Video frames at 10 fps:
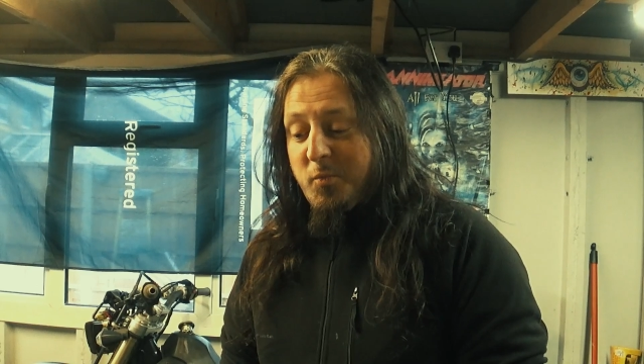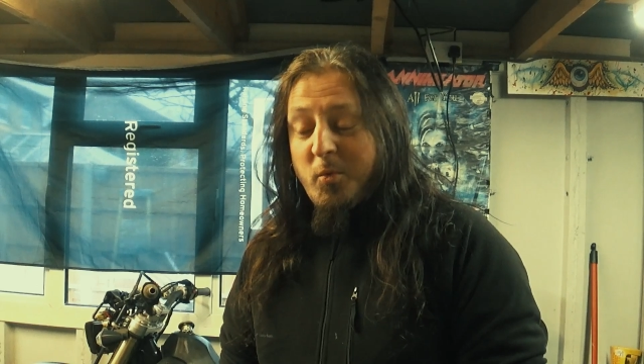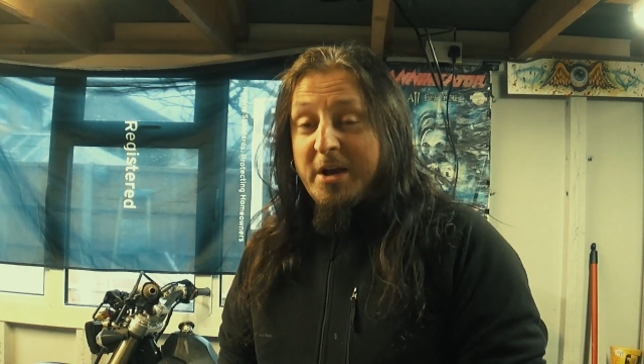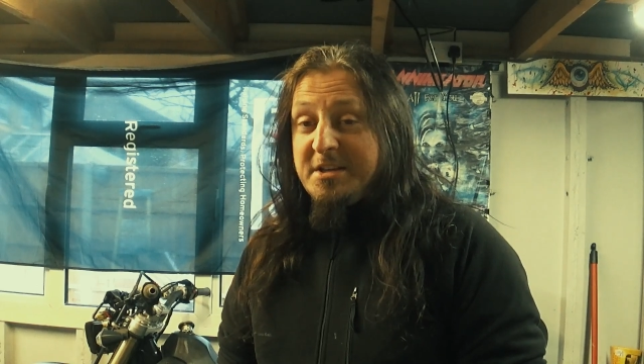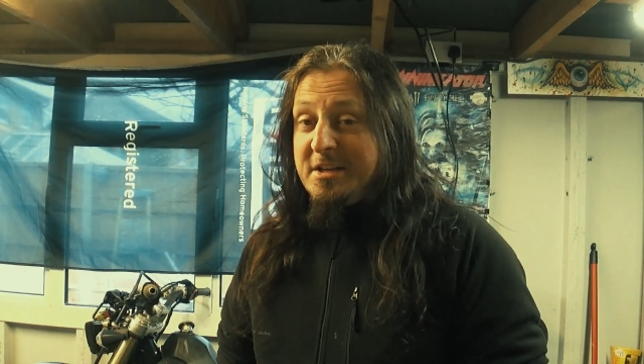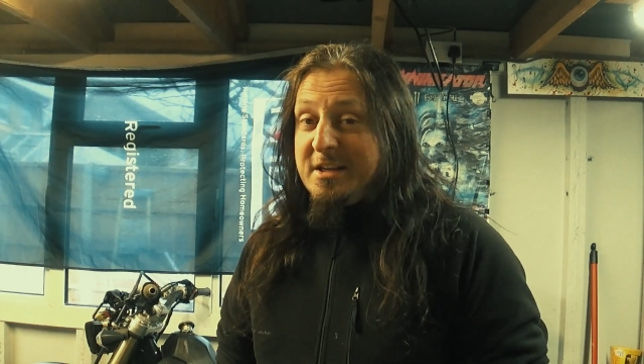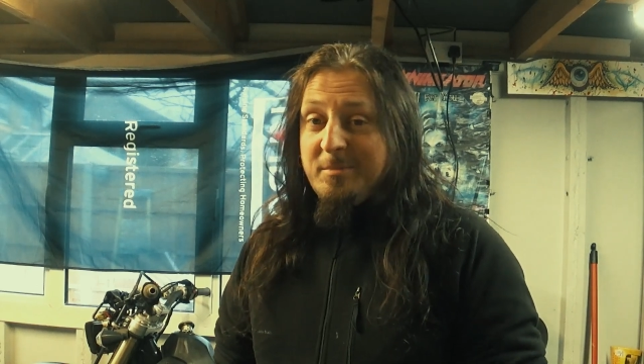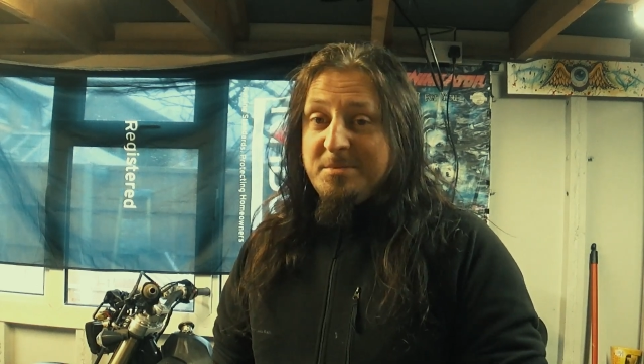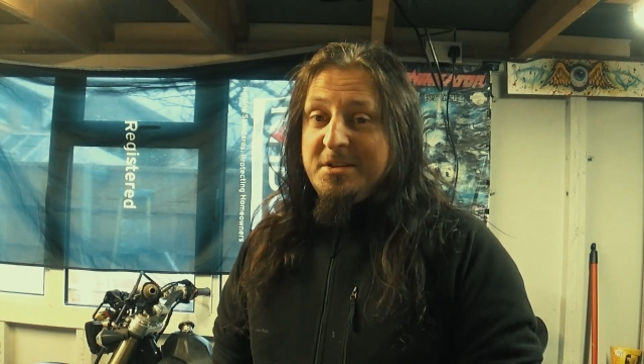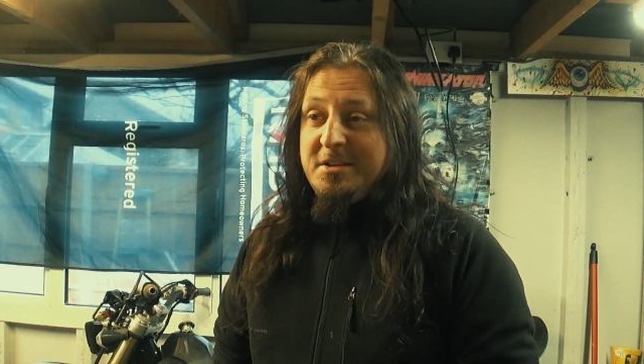Why they
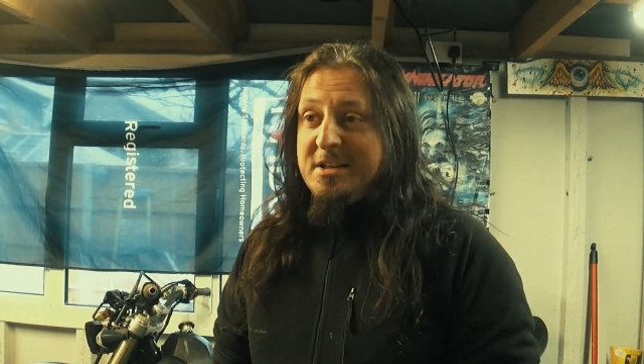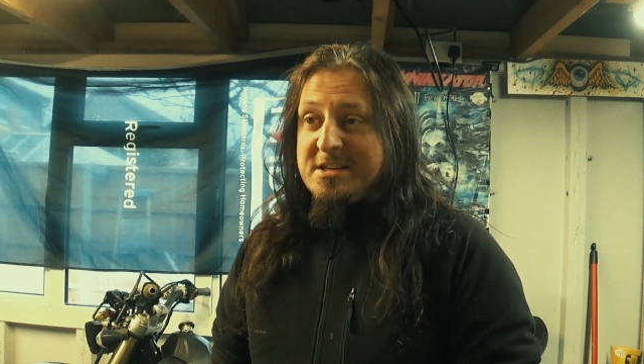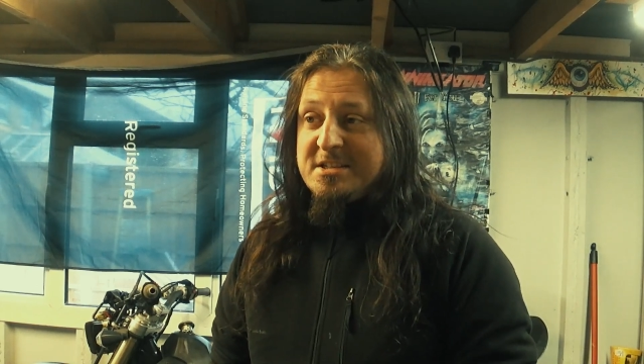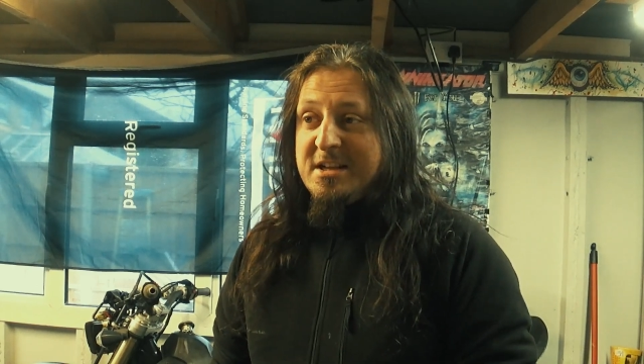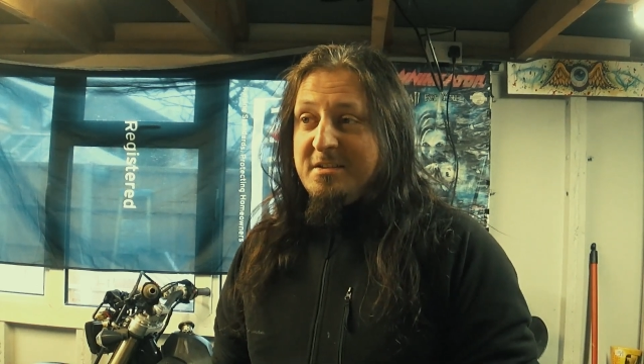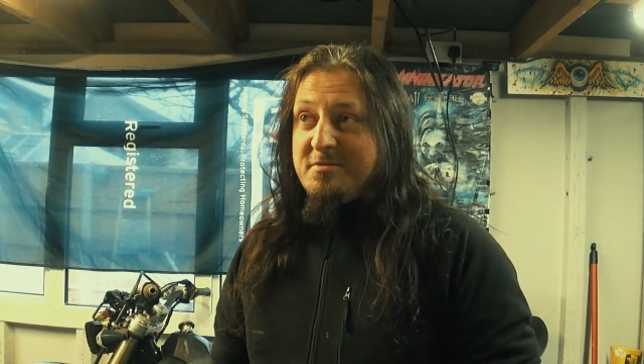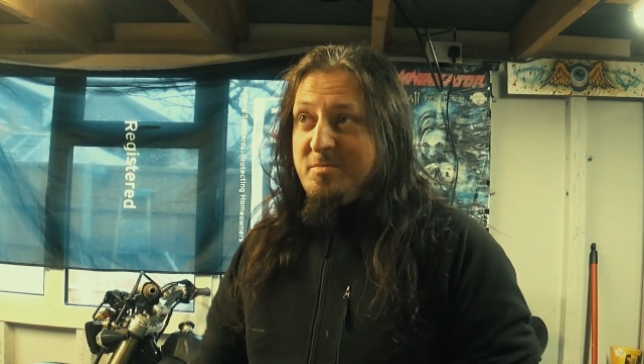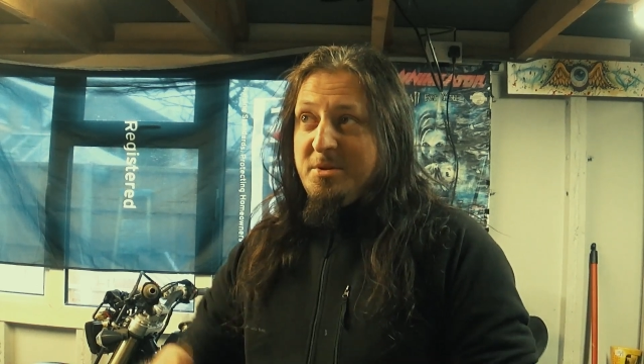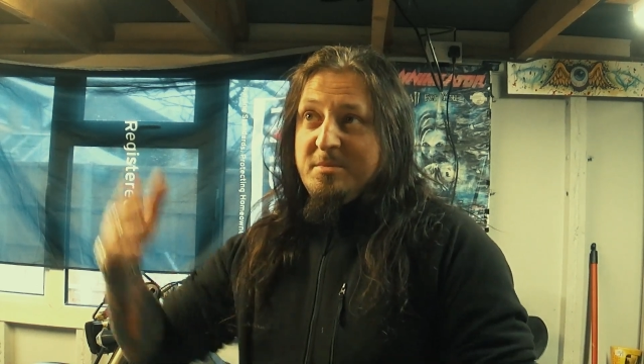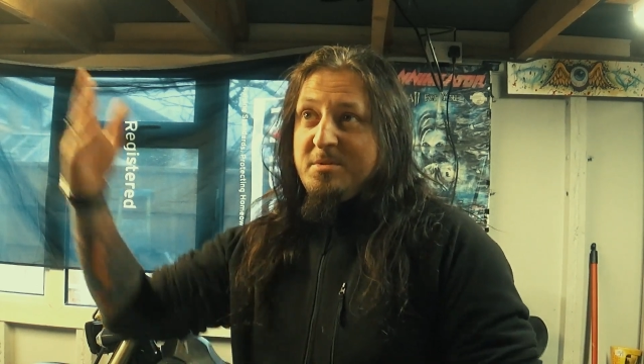dumped it in Leicester, from
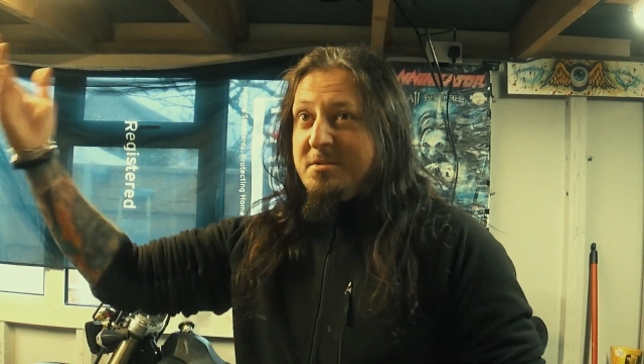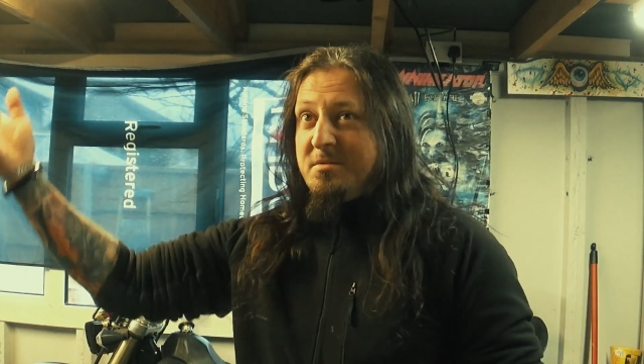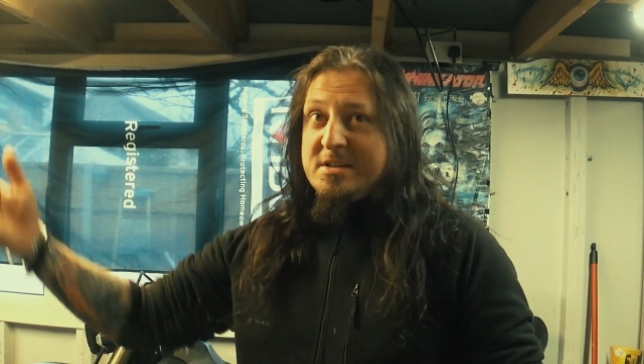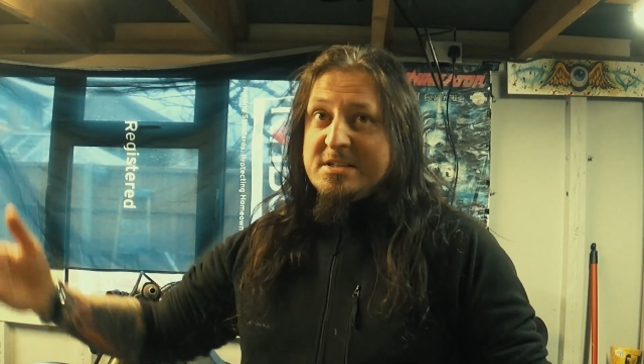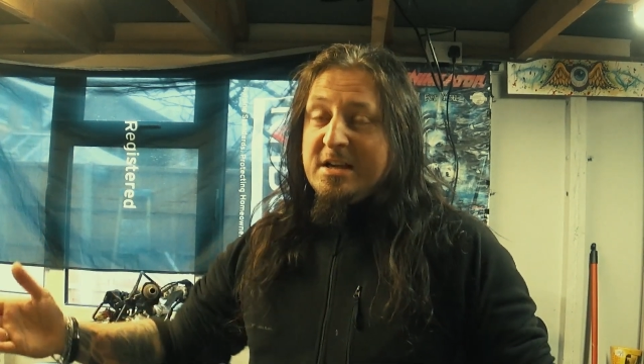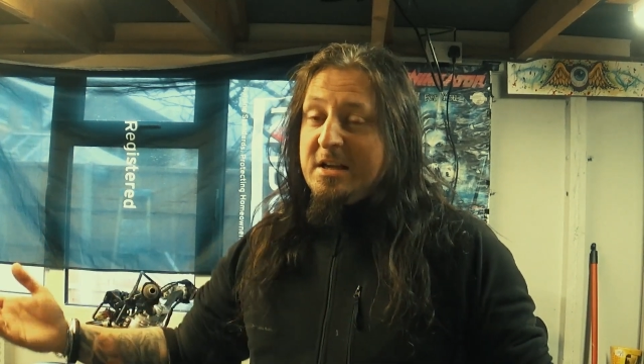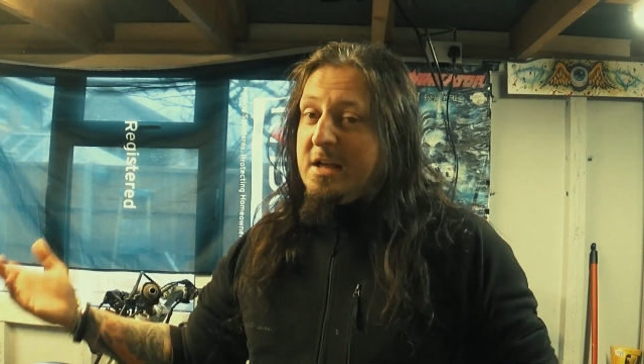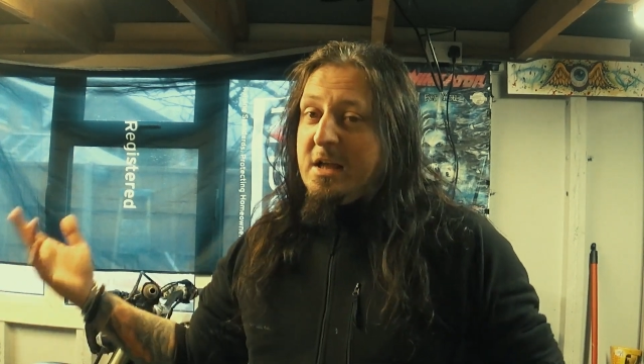Peterborough to Leicester,